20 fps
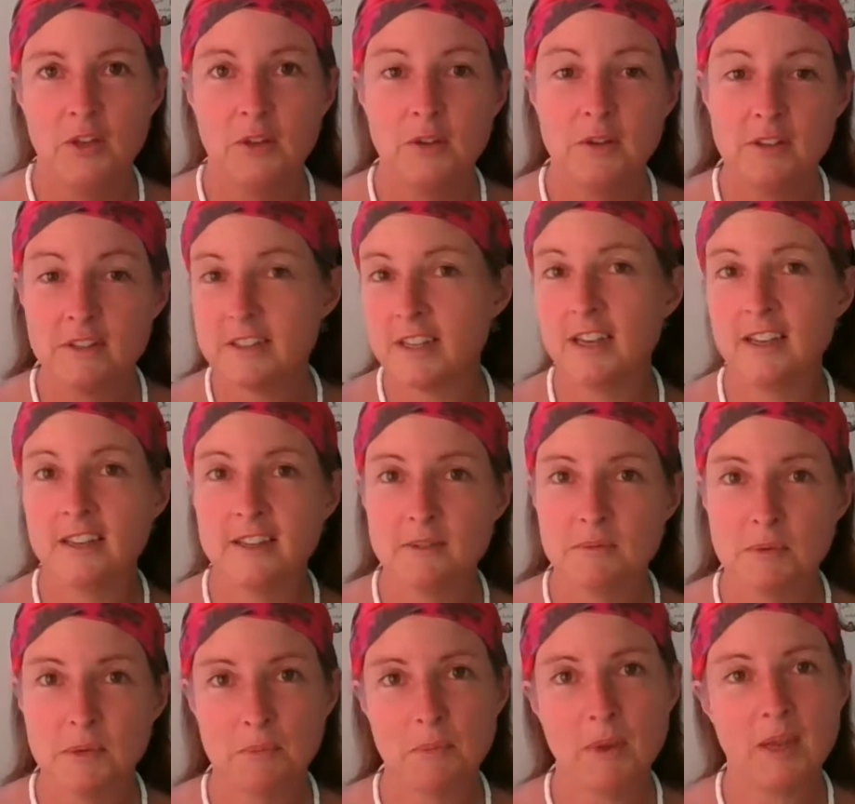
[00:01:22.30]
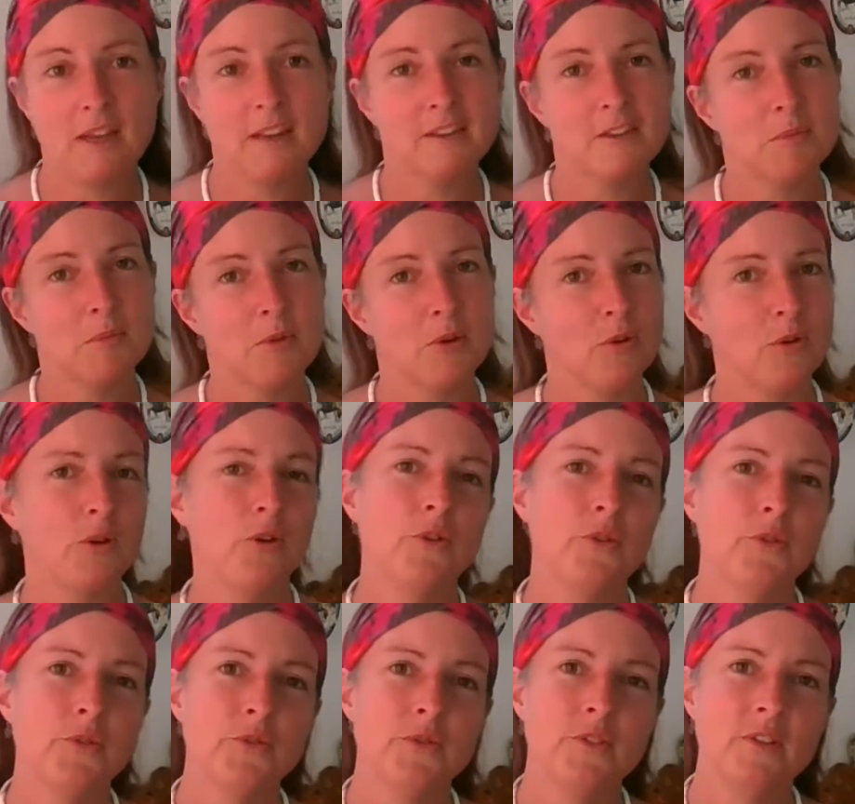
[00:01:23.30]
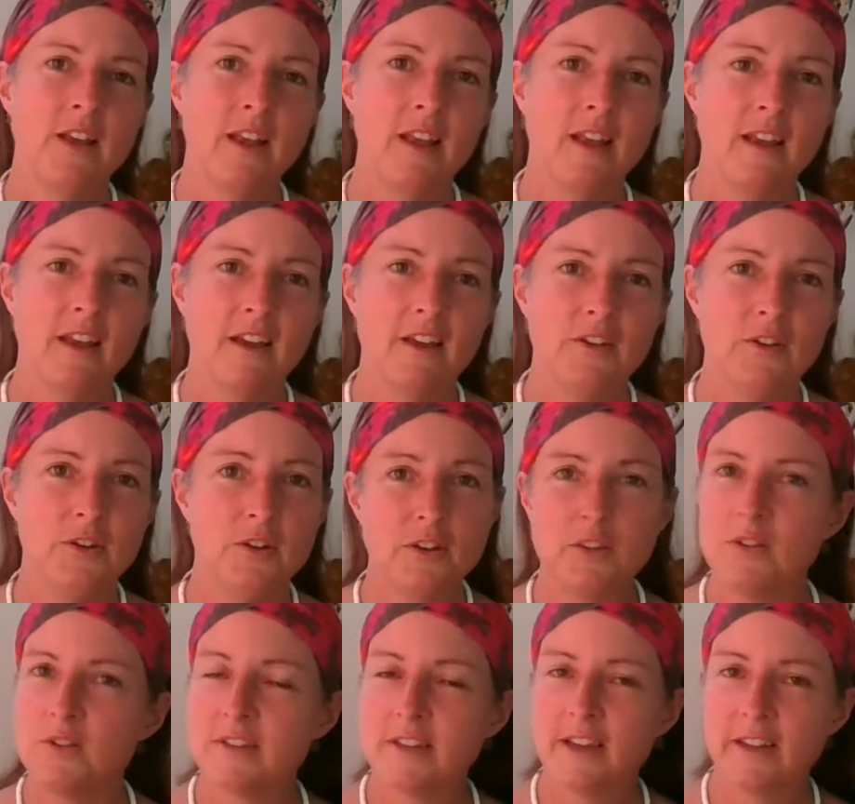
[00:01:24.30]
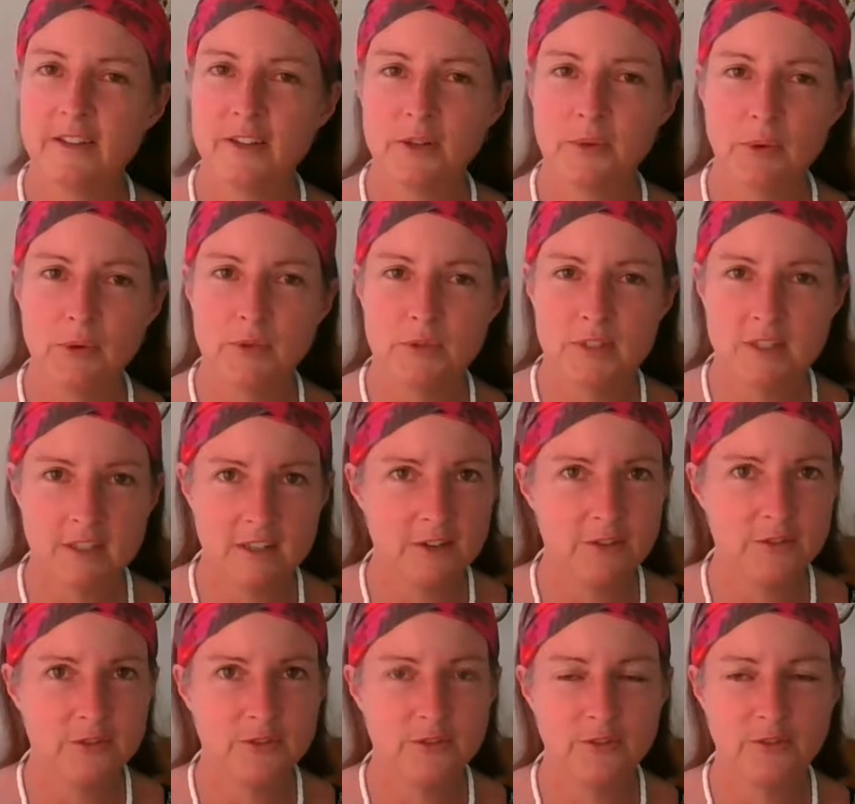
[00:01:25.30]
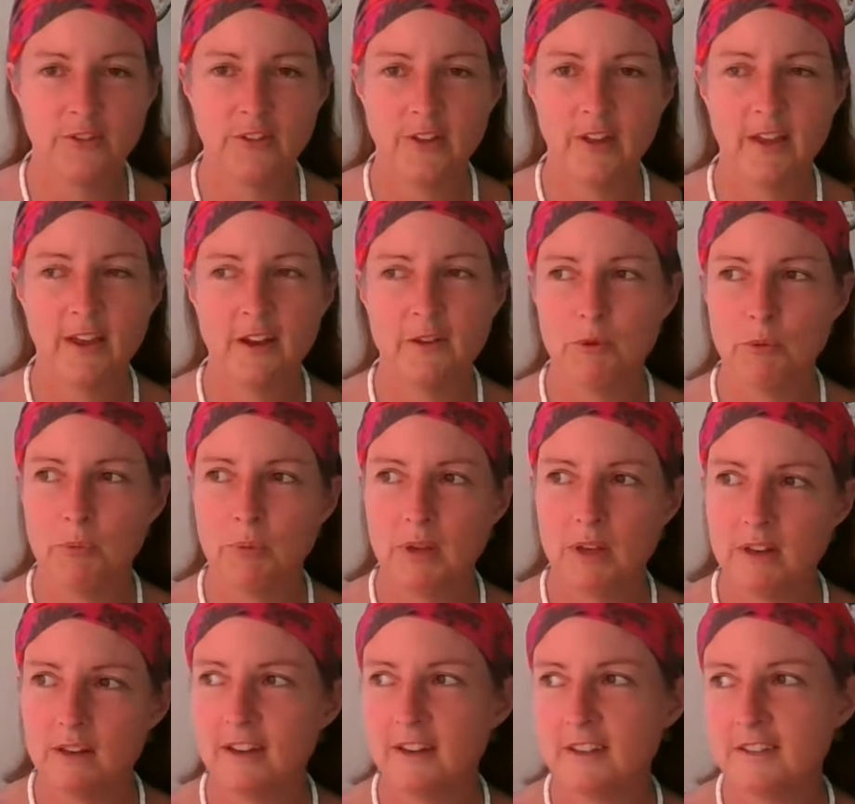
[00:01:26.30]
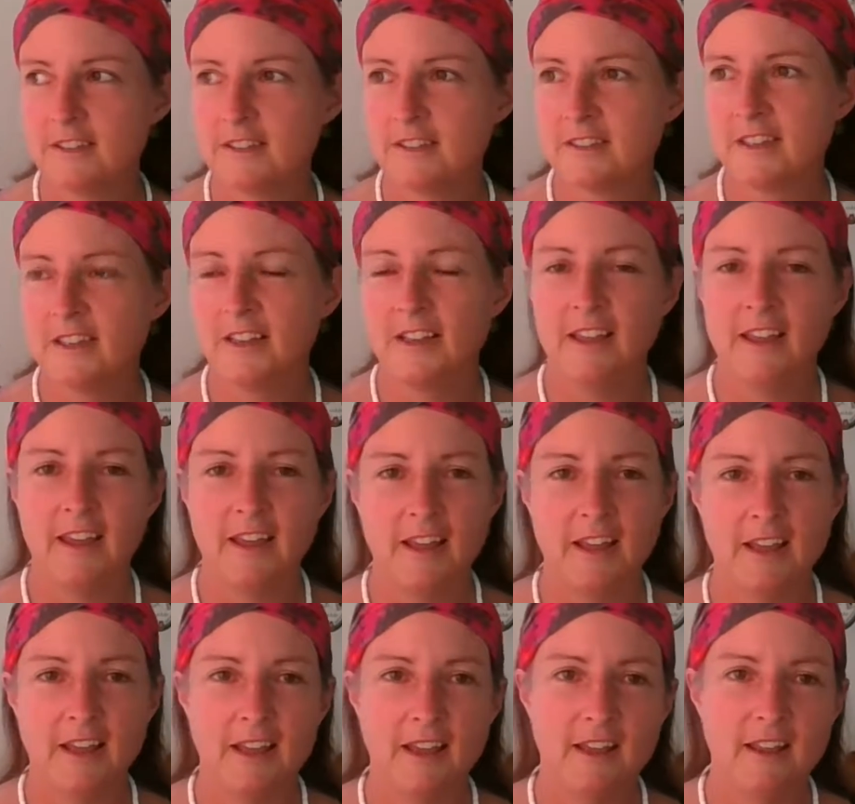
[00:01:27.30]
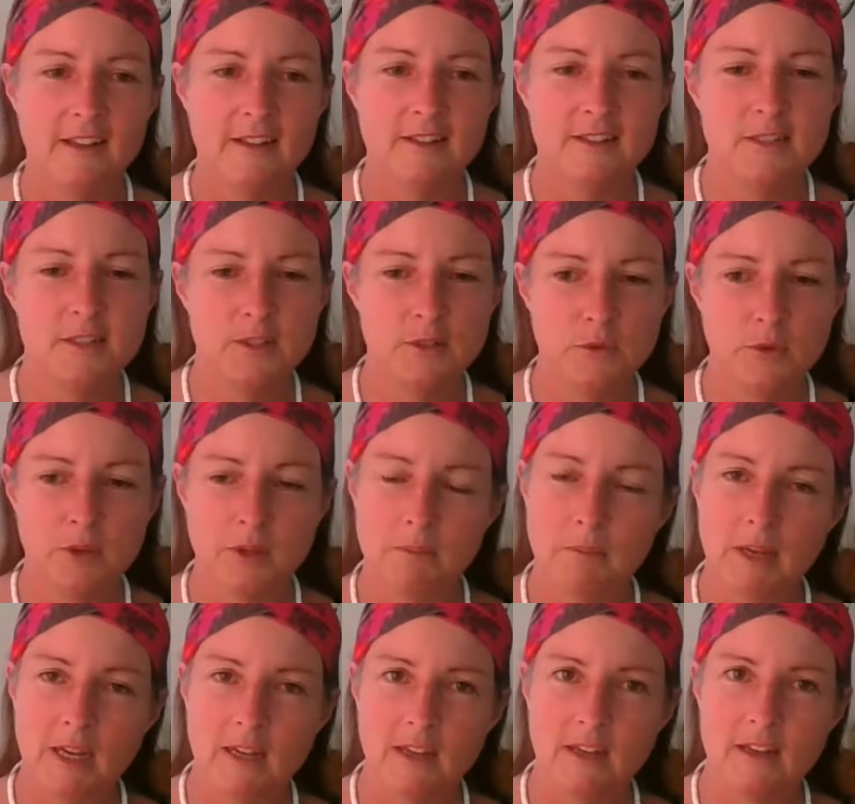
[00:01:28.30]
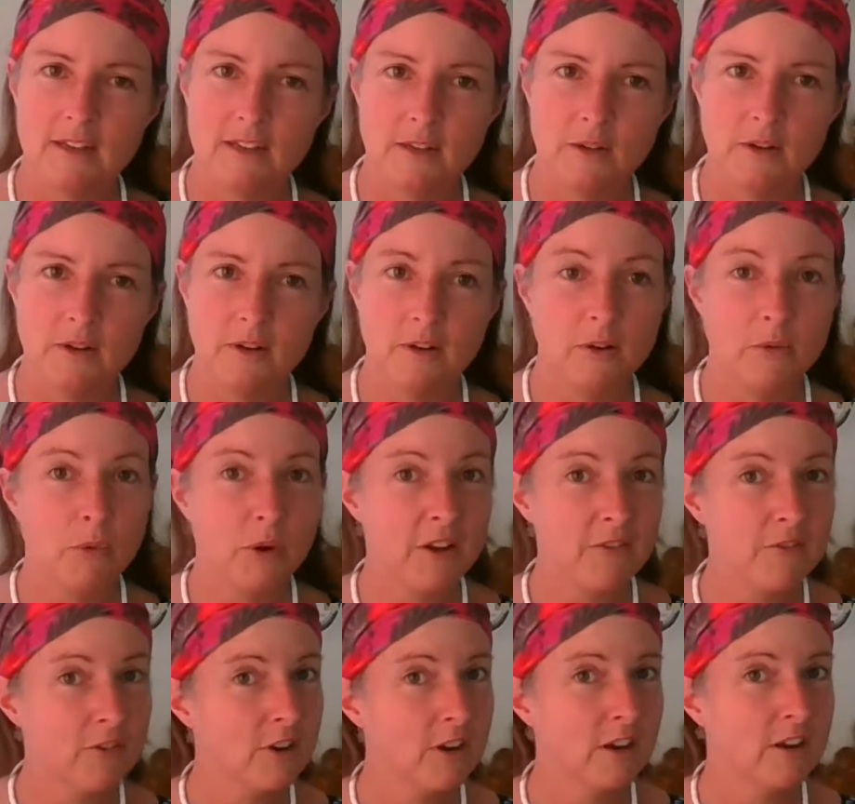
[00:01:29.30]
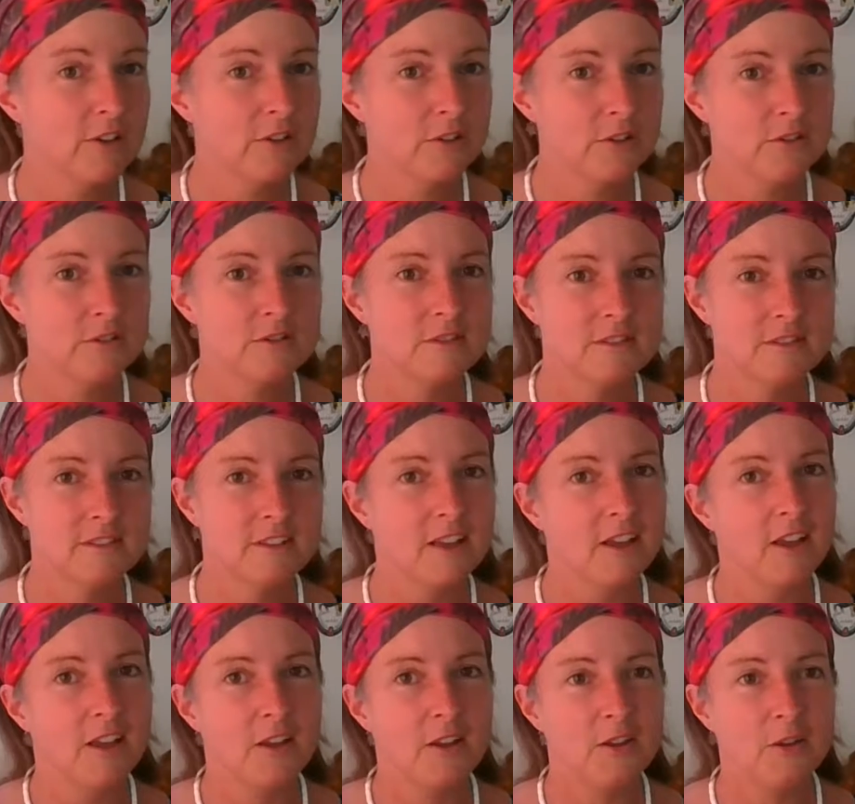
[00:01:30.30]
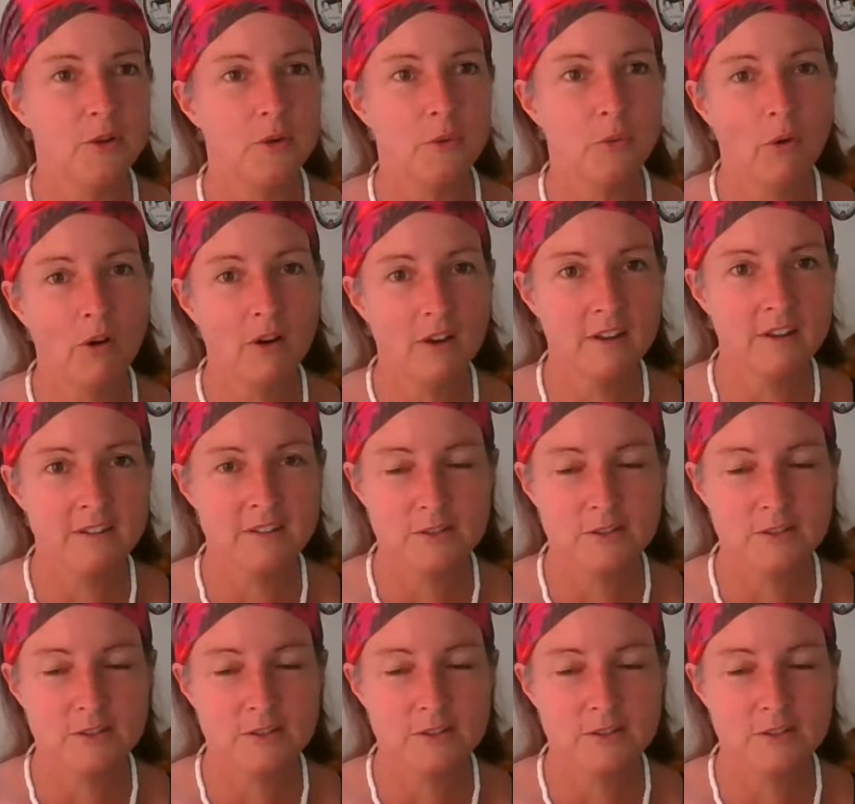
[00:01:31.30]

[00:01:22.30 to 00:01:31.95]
take them and make them your own, and you can use that little motif and repeat it, and you can make it in whatever colors you want.